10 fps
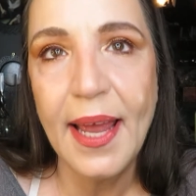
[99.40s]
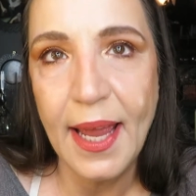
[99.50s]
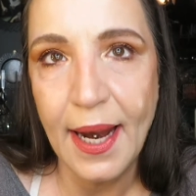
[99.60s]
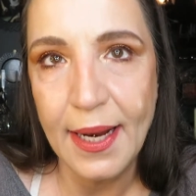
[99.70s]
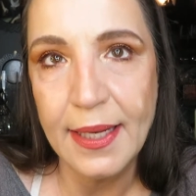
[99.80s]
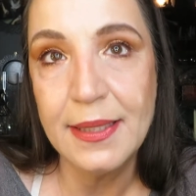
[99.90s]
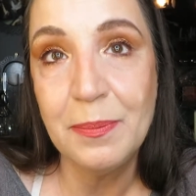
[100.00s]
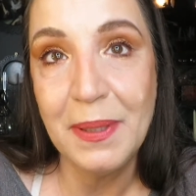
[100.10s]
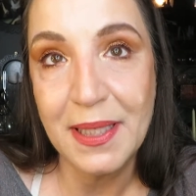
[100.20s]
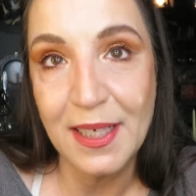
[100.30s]
It is
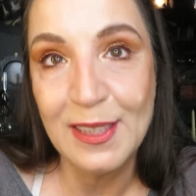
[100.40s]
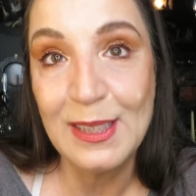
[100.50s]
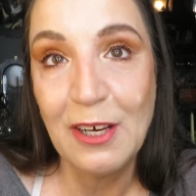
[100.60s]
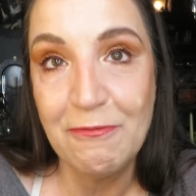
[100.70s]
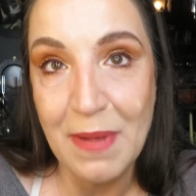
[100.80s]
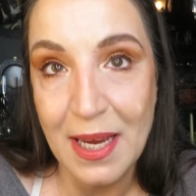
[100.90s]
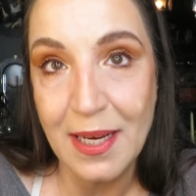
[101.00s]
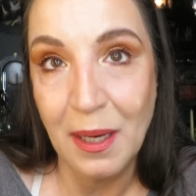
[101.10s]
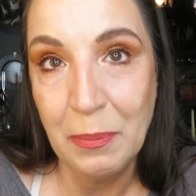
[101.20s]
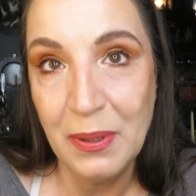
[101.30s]
because of
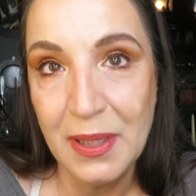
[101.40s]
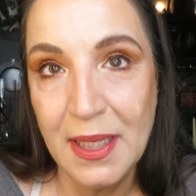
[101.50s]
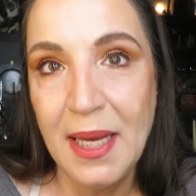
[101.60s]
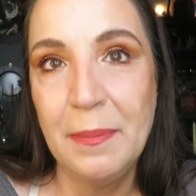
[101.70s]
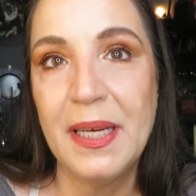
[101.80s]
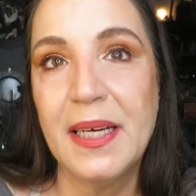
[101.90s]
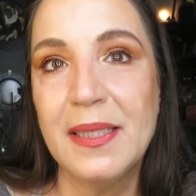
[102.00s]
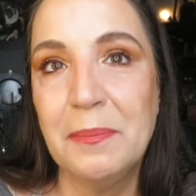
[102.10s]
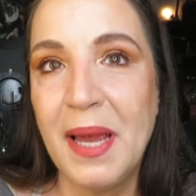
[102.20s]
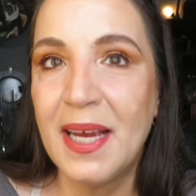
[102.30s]
makeup.
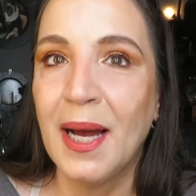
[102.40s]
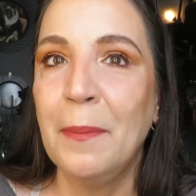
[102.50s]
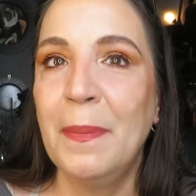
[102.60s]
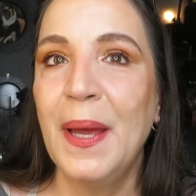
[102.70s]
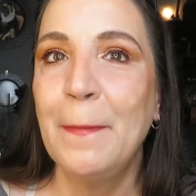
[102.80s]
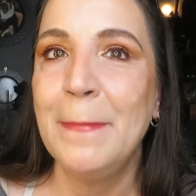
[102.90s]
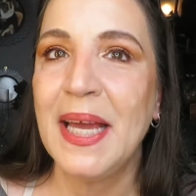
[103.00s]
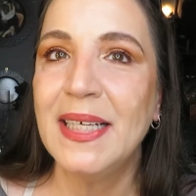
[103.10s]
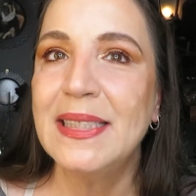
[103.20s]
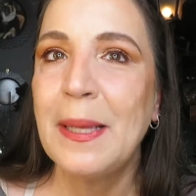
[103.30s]
Because makeup
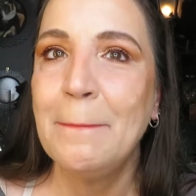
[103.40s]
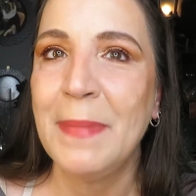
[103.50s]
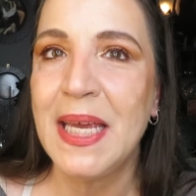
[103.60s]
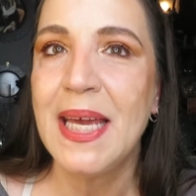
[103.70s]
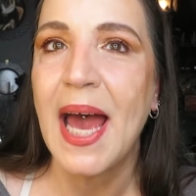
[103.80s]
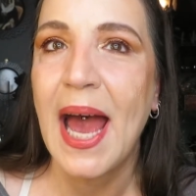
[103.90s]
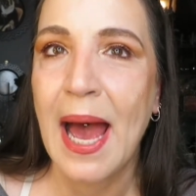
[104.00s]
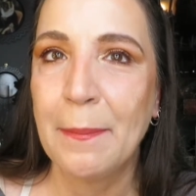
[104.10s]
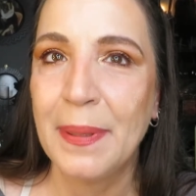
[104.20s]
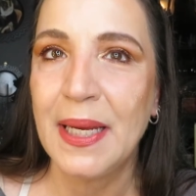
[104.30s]
makes me
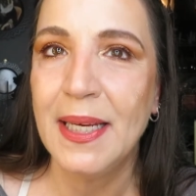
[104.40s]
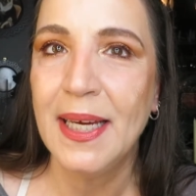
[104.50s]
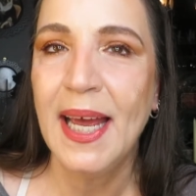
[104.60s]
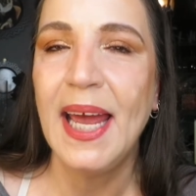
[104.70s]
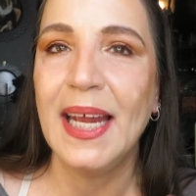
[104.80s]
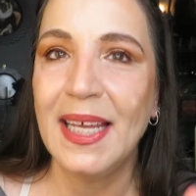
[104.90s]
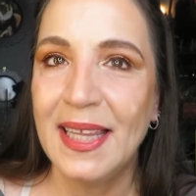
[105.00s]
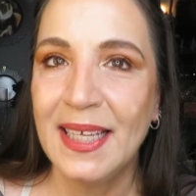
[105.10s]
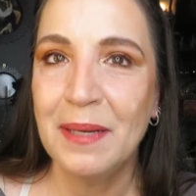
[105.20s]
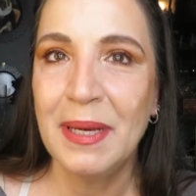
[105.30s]
happy.
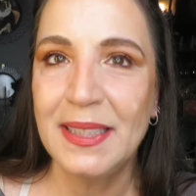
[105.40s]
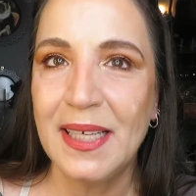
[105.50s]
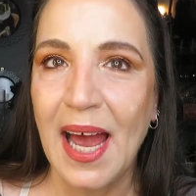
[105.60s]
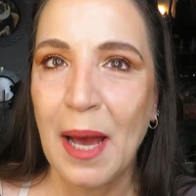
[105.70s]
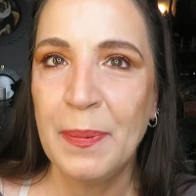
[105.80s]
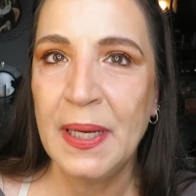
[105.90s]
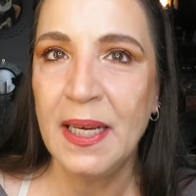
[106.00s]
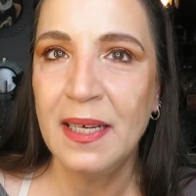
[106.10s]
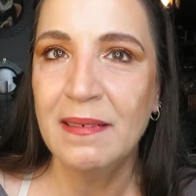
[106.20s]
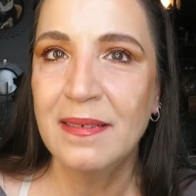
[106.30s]
Anything that makes you
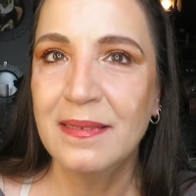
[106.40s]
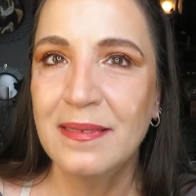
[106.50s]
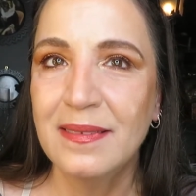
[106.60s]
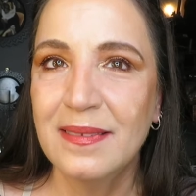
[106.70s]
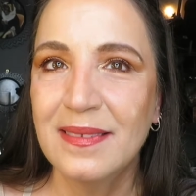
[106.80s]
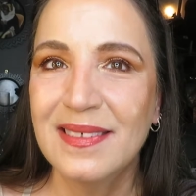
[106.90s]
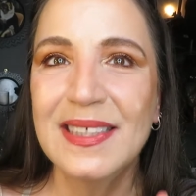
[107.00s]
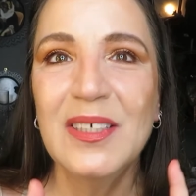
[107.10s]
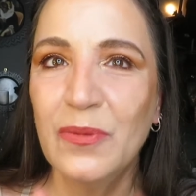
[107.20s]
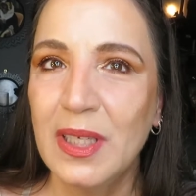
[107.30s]
happy
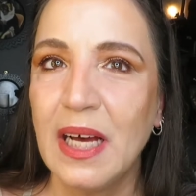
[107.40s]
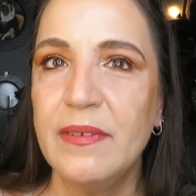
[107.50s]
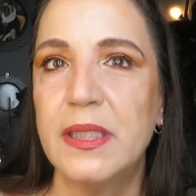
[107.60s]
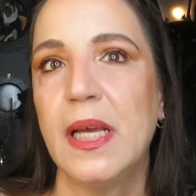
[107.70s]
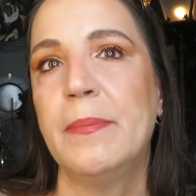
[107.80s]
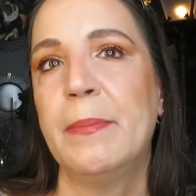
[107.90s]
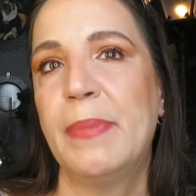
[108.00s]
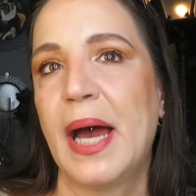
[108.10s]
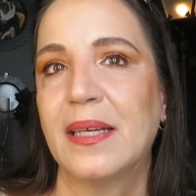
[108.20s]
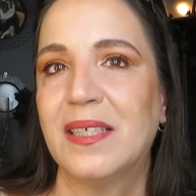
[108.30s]
will have the same
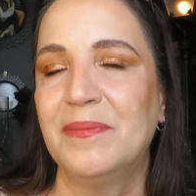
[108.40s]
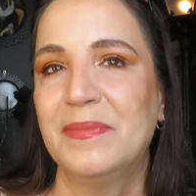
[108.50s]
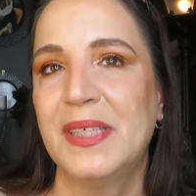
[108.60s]
impact.